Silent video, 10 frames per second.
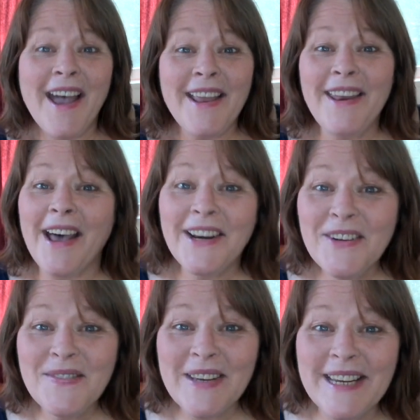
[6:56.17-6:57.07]
Not
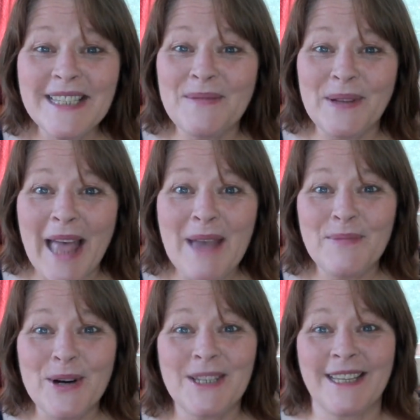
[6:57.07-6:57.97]
everybody is a plant
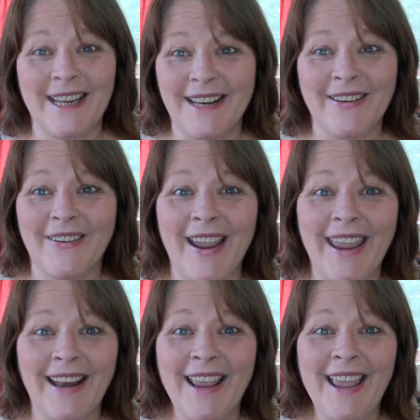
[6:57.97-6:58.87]
person,
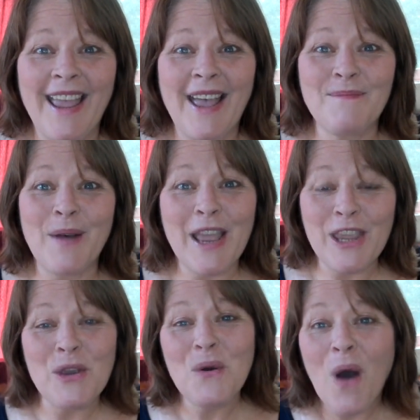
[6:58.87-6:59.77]
right? But
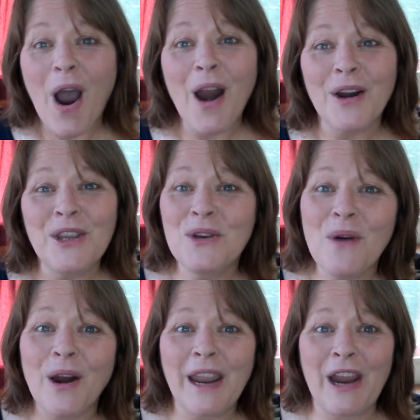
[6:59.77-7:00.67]
you are
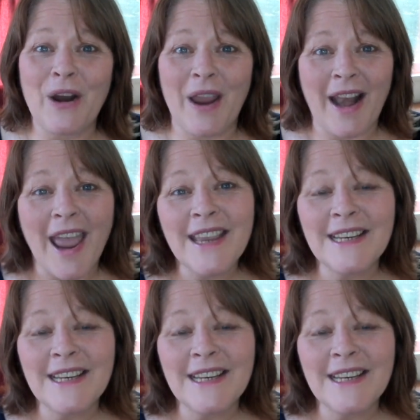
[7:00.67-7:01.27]
here. And I can